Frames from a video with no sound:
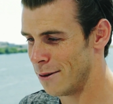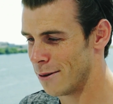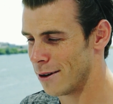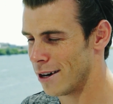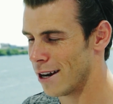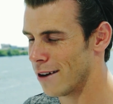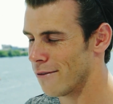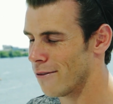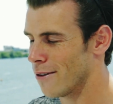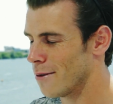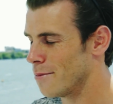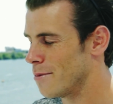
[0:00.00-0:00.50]

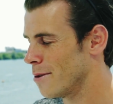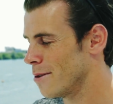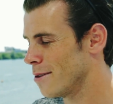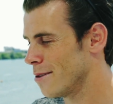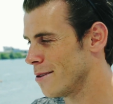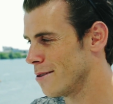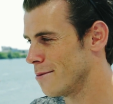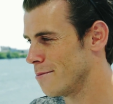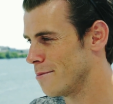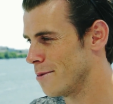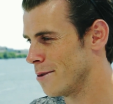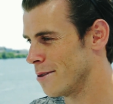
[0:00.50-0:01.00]
Whenever I
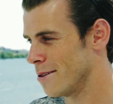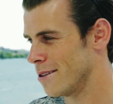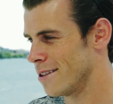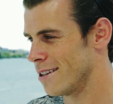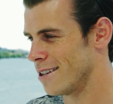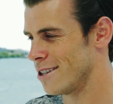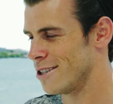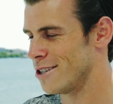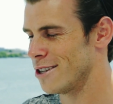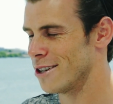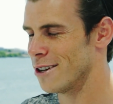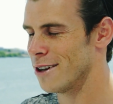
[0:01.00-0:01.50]
pull
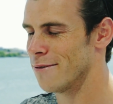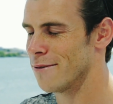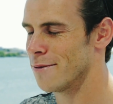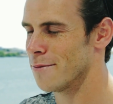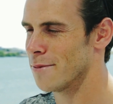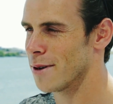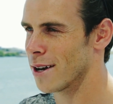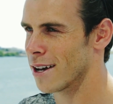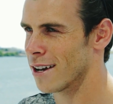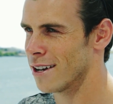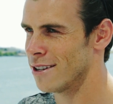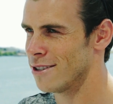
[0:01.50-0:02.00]
this shirt on
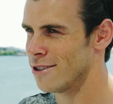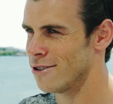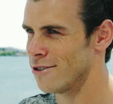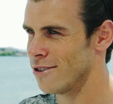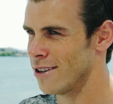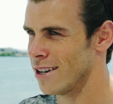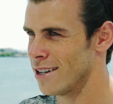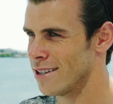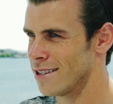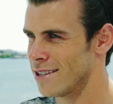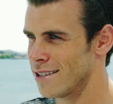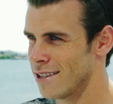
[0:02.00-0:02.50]
for my
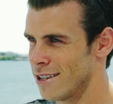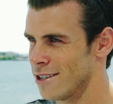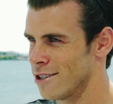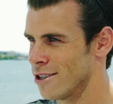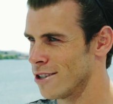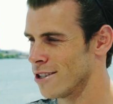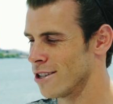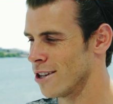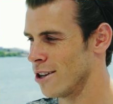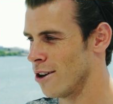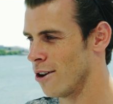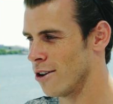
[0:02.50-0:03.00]
country, it's
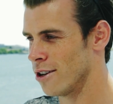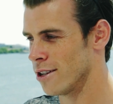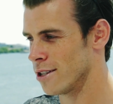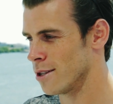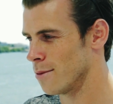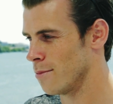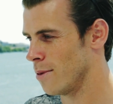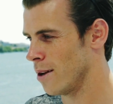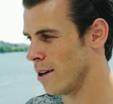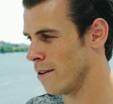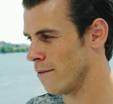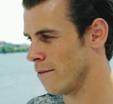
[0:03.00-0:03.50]
just an honour
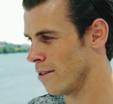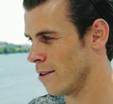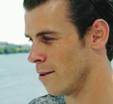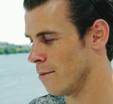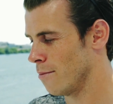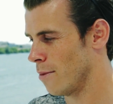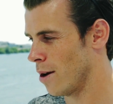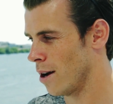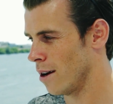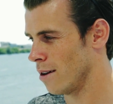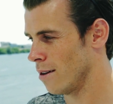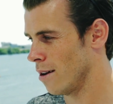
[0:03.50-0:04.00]
to play for
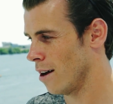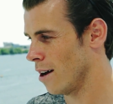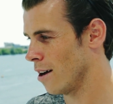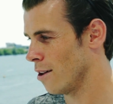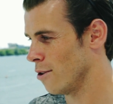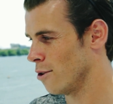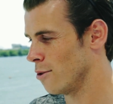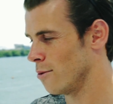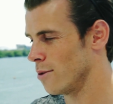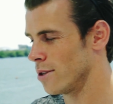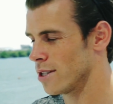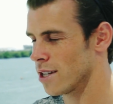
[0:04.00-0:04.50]
them.
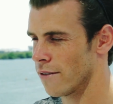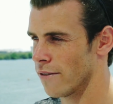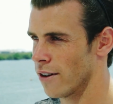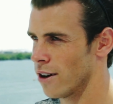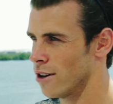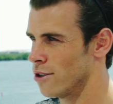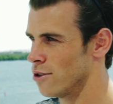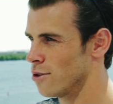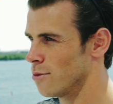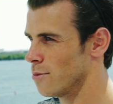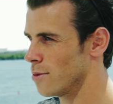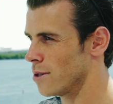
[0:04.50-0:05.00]
I'll always give
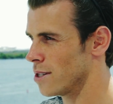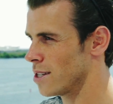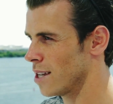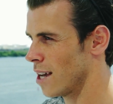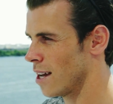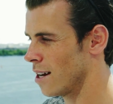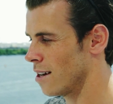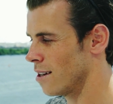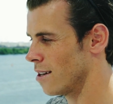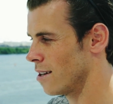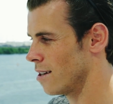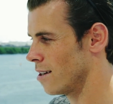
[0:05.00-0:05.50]

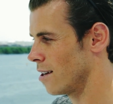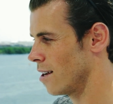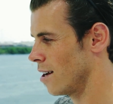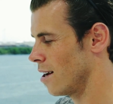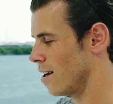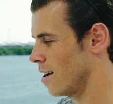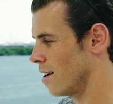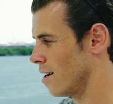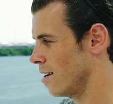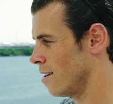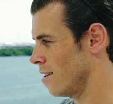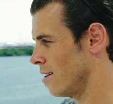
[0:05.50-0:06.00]
100%,
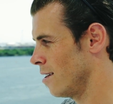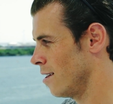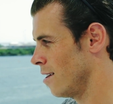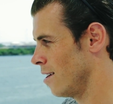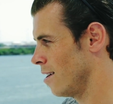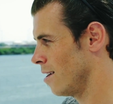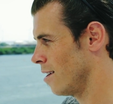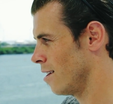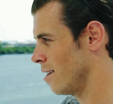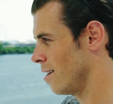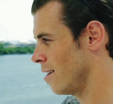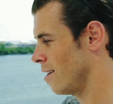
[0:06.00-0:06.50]
and
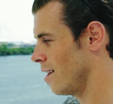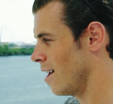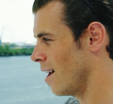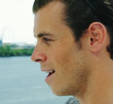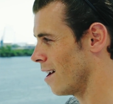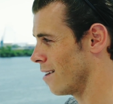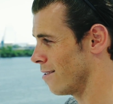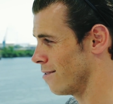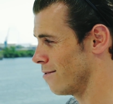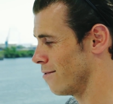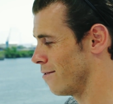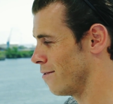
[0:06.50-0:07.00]

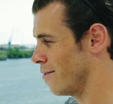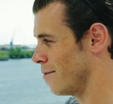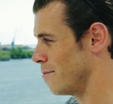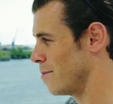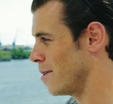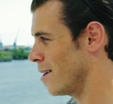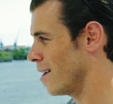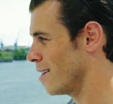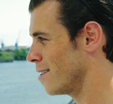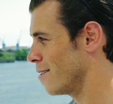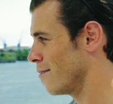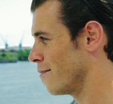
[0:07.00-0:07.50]
yeah, for
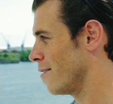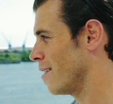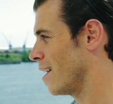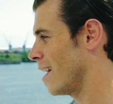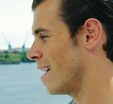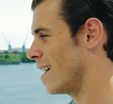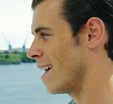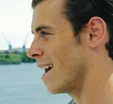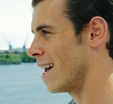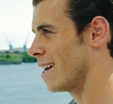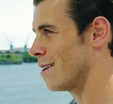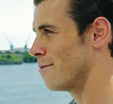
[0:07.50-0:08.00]
me, I don't feel
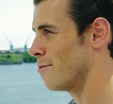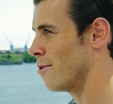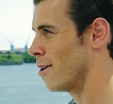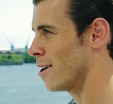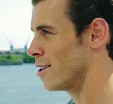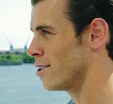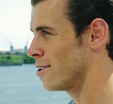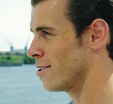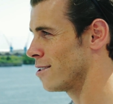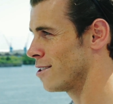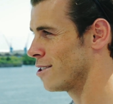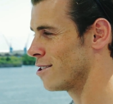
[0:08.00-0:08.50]
any added
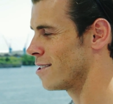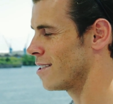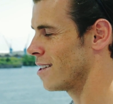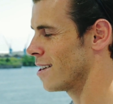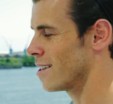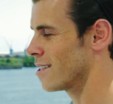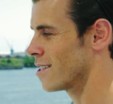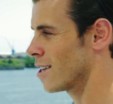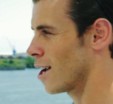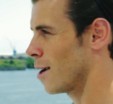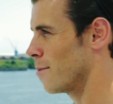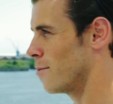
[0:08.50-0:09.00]
pressure, just the
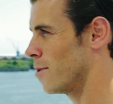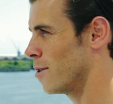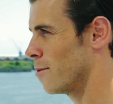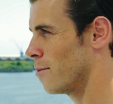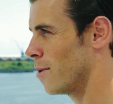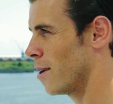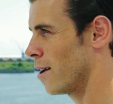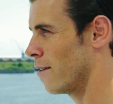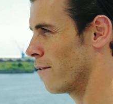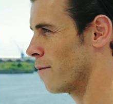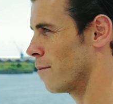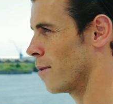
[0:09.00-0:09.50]
excitement
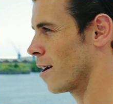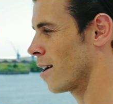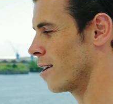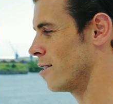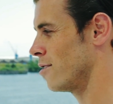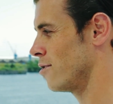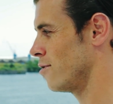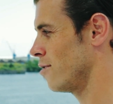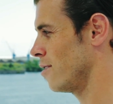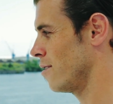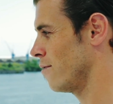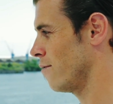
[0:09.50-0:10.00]
of playing for my
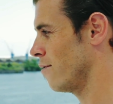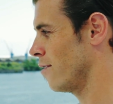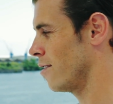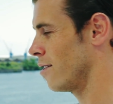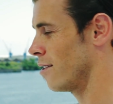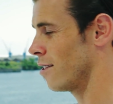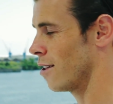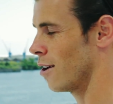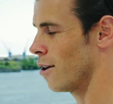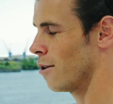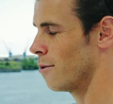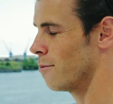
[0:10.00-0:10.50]
country in
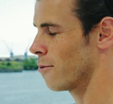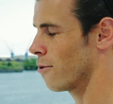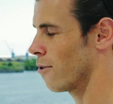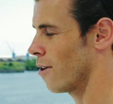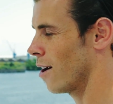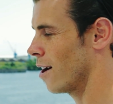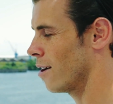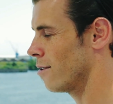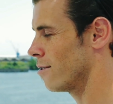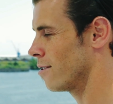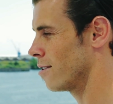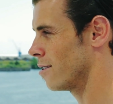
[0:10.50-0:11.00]
front of the home
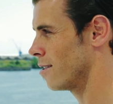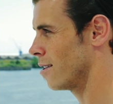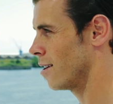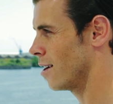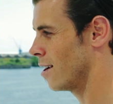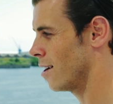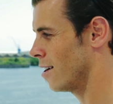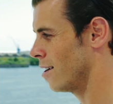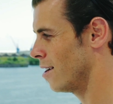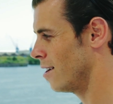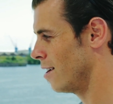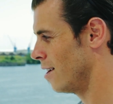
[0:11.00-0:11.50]
crowd,
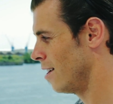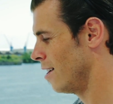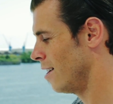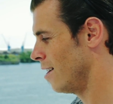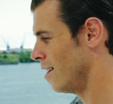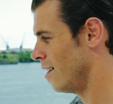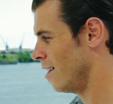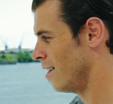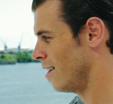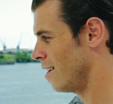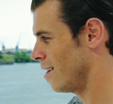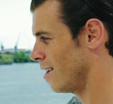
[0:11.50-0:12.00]
and
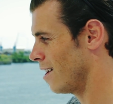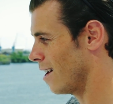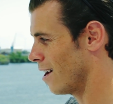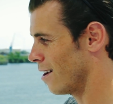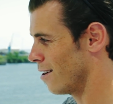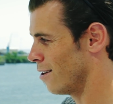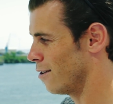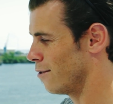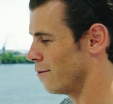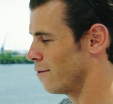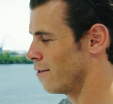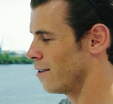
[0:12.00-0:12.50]
yeah,
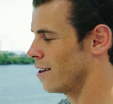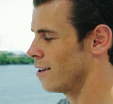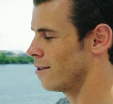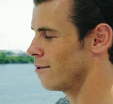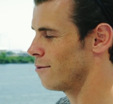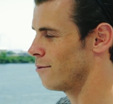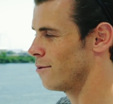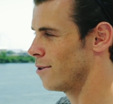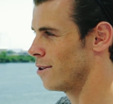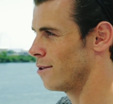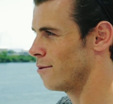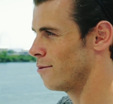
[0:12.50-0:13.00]
hopefully
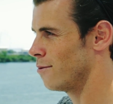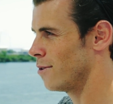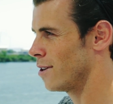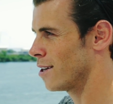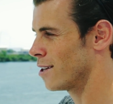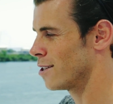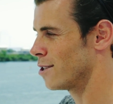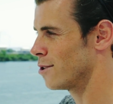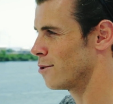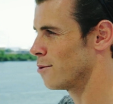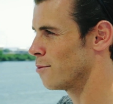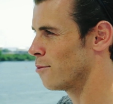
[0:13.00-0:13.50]
we
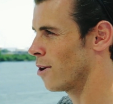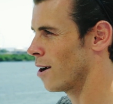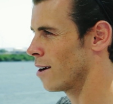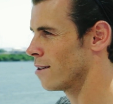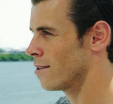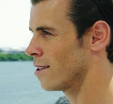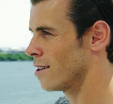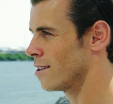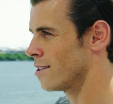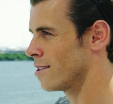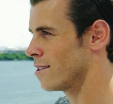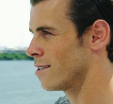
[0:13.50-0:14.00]
can do them
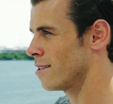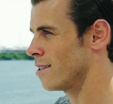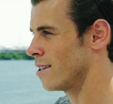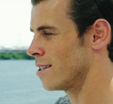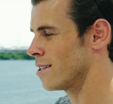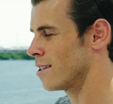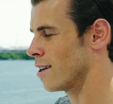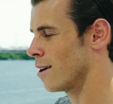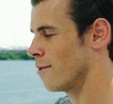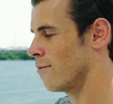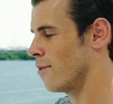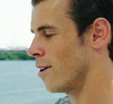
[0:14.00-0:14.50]
proud
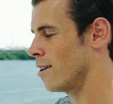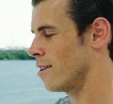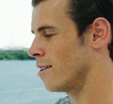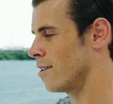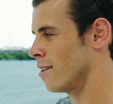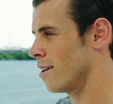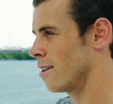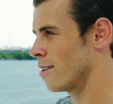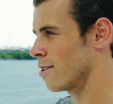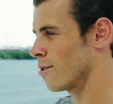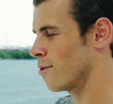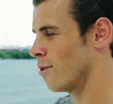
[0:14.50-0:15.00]
this time around
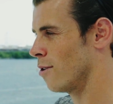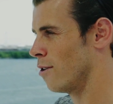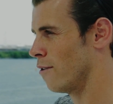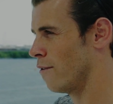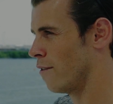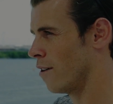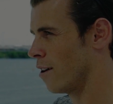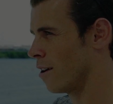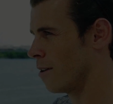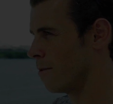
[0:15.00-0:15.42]
and qualify.